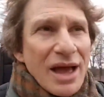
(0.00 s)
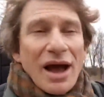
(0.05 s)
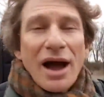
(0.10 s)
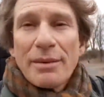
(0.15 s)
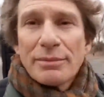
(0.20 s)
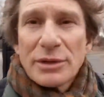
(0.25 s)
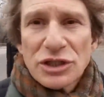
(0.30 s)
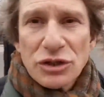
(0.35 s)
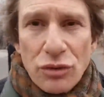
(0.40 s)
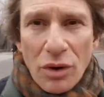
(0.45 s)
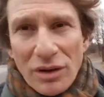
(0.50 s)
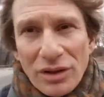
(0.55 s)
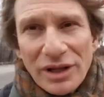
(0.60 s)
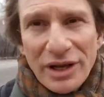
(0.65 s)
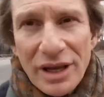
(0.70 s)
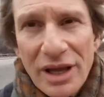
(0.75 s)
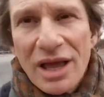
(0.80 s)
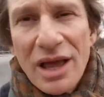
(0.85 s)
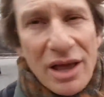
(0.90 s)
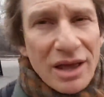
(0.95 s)
I'm a
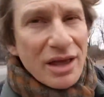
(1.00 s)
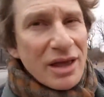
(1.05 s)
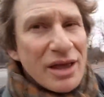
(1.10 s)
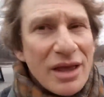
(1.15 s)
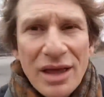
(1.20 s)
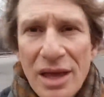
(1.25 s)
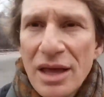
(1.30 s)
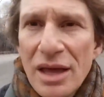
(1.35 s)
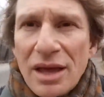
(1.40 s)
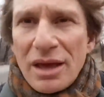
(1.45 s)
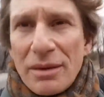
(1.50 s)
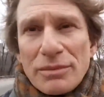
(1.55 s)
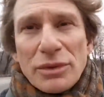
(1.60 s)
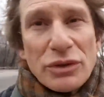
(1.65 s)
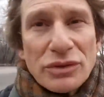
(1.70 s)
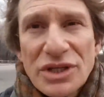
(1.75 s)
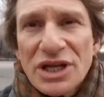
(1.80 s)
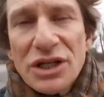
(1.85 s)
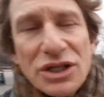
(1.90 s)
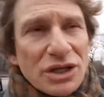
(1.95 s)
struggling
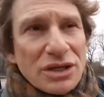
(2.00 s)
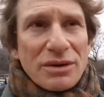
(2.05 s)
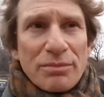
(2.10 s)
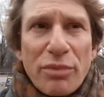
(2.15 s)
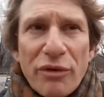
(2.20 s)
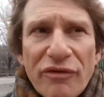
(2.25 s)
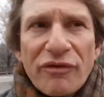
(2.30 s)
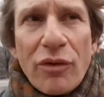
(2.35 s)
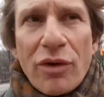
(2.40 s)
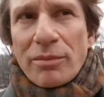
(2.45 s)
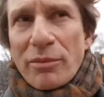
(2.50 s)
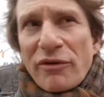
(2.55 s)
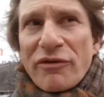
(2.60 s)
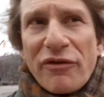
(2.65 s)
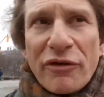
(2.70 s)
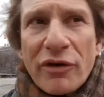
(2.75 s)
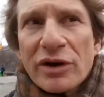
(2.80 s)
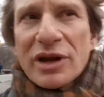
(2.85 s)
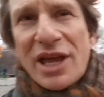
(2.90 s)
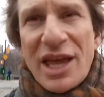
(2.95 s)
musician and performer
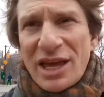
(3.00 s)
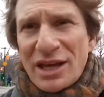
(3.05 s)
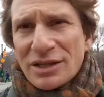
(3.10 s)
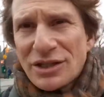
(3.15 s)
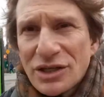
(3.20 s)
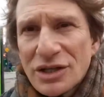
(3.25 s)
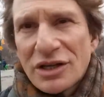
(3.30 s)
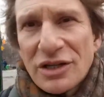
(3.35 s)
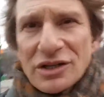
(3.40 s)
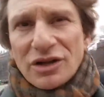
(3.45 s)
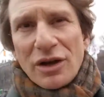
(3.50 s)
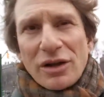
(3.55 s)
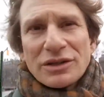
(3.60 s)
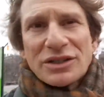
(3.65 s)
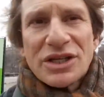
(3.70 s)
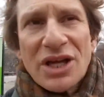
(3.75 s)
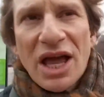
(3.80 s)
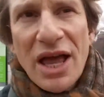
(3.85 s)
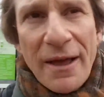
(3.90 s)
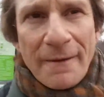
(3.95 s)
for kids and
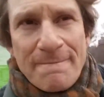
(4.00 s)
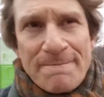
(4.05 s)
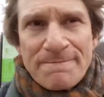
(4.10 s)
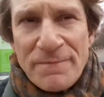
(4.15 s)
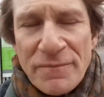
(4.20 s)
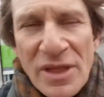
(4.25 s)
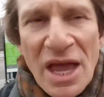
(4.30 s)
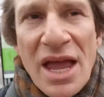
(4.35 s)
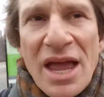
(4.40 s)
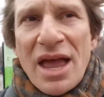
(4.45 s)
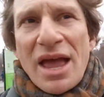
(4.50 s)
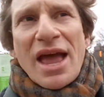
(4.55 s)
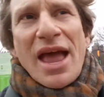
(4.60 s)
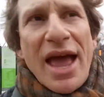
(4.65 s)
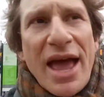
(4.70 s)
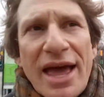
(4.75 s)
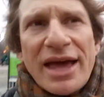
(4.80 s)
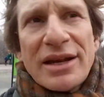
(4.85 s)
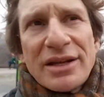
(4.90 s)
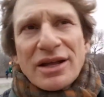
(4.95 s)
adults.
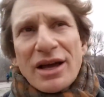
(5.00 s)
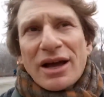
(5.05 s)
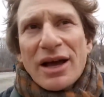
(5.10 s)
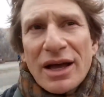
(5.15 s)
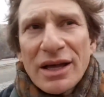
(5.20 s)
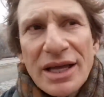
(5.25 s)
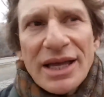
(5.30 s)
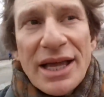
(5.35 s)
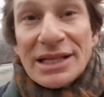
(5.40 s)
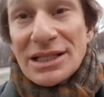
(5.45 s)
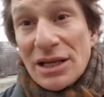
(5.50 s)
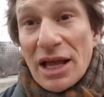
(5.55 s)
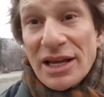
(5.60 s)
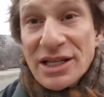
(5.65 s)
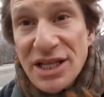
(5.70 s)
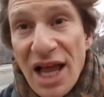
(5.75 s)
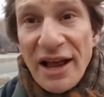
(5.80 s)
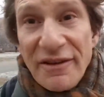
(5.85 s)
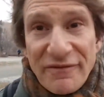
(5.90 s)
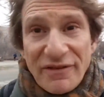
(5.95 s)
And it's
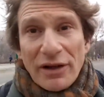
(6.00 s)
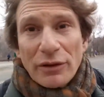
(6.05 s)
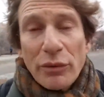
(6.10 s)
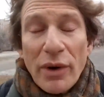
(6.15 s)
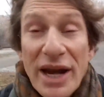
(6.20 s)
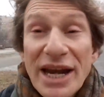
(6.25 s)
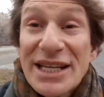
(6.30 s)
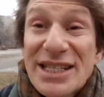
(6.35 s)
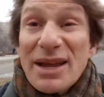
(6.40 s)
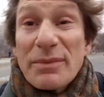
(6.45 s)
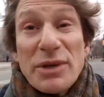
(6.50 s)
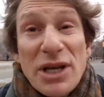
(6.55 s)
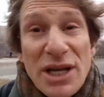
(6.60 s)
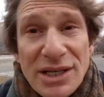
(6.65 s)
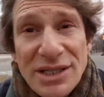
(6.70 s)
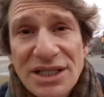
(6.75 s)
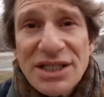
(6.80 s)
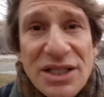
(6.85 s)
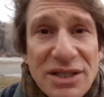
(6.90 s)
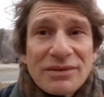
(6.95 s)
like Seinfeld, right? Except
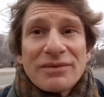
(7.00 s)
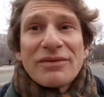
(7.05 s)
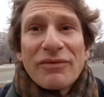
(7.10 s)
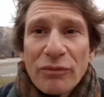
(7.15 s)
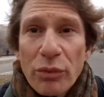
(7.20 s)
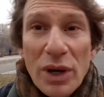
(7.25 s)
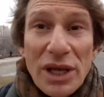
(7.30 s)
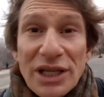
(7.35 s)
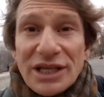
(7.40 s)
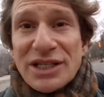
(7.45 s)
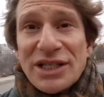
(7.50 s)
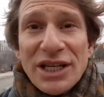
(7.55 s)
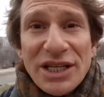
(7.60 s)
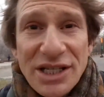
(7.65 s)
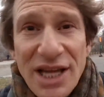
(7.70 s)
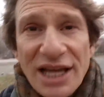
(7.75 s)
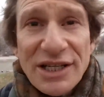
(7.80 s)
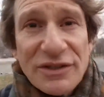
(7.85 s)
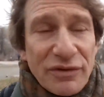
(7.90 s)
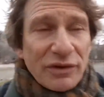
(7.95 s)
he's really
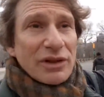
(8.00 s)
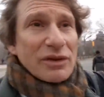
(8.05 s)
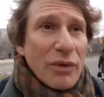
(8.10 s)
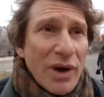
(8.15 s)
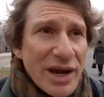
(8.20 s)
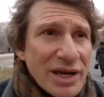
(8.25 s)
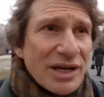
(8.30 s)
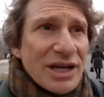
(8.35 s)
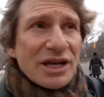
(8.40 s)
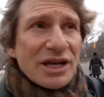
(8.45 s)
successful, right,